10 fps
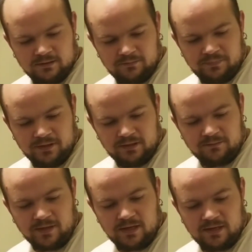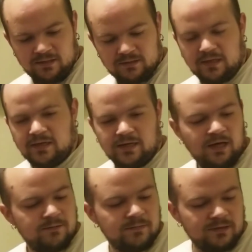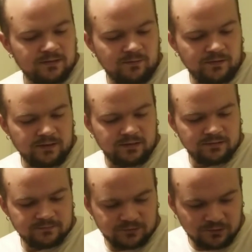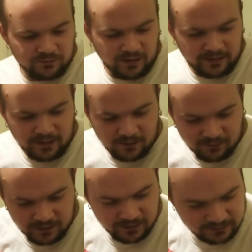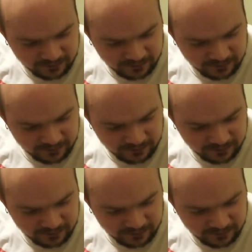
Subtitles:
But the main thing I'm going into right now is